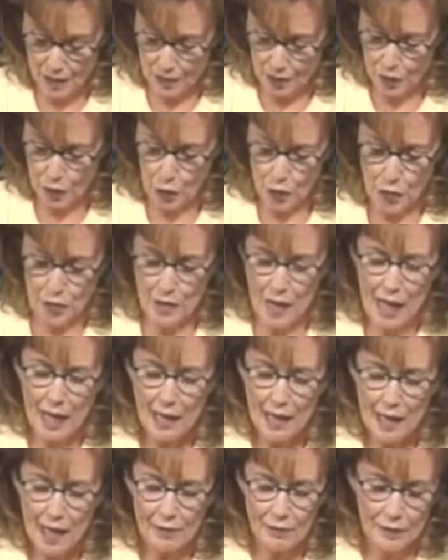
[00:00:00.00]
So you got
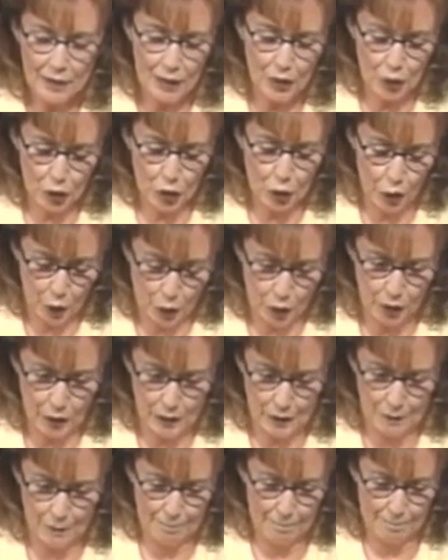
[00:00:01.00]
to let this cook
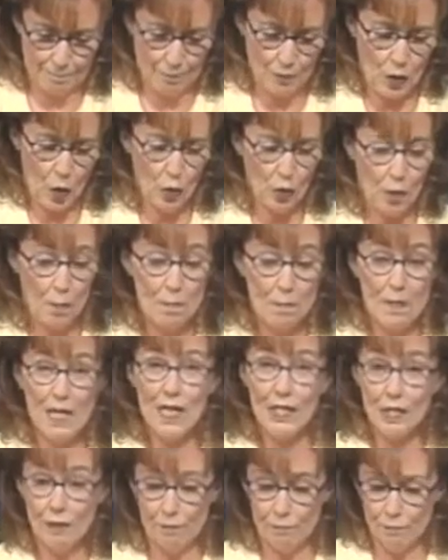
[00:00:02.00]
on a
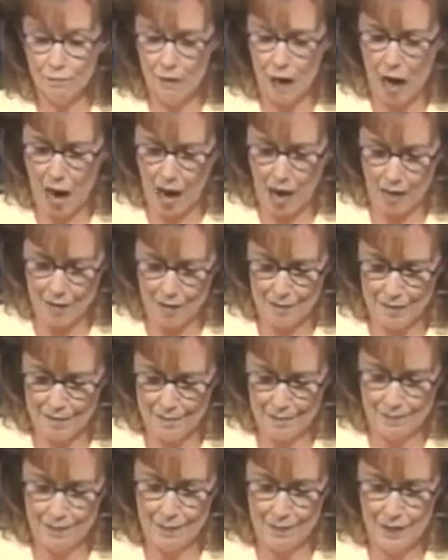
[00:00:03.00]
medium fire
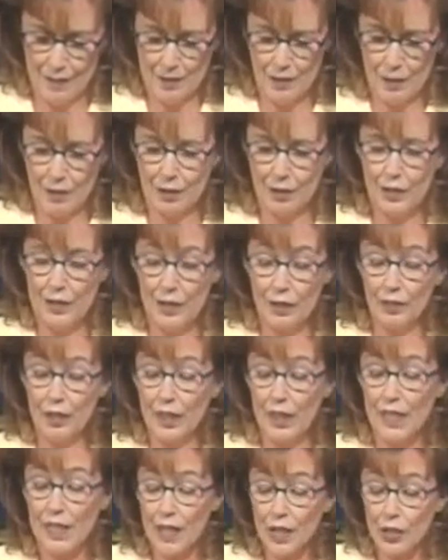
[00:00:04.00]
until
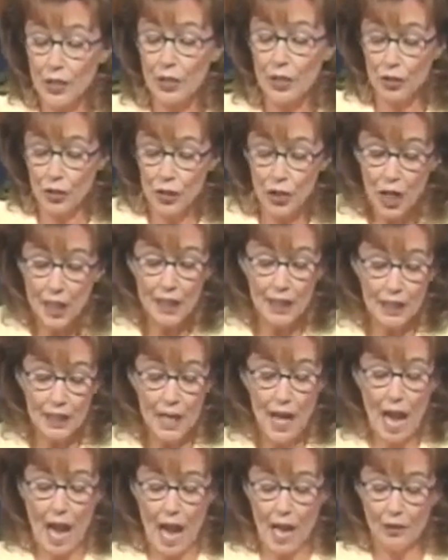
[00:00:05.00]
the chicken
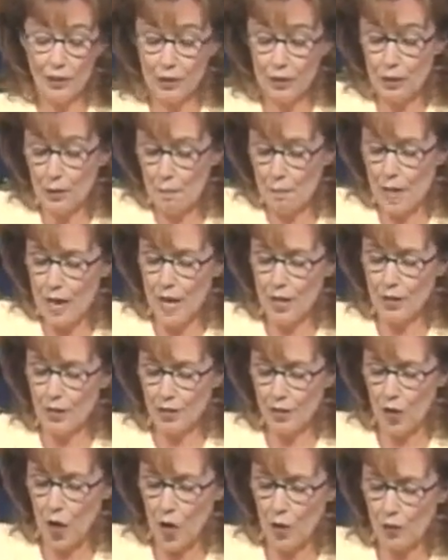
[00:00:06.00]
and the tomato
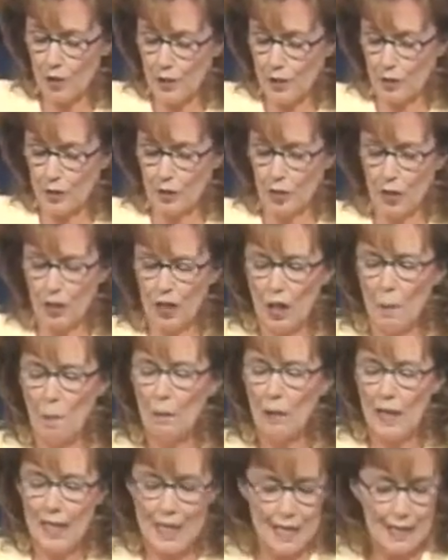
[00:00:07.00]
sauce is
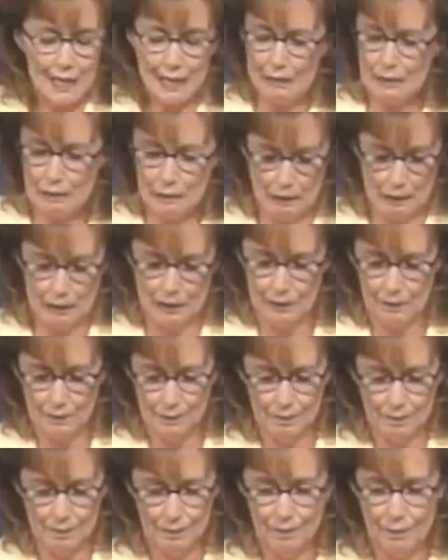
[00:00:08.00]
completely done.
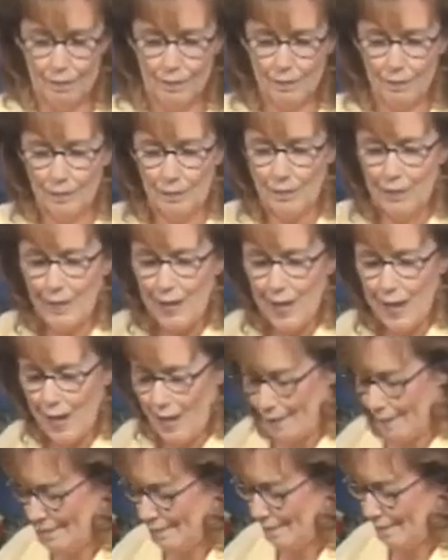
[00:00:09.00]
Now,
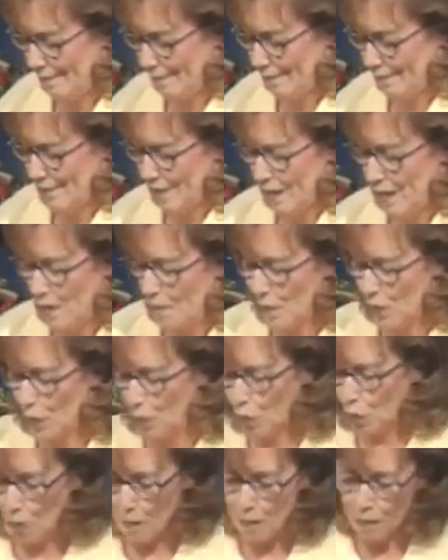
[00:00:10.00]
let me lower my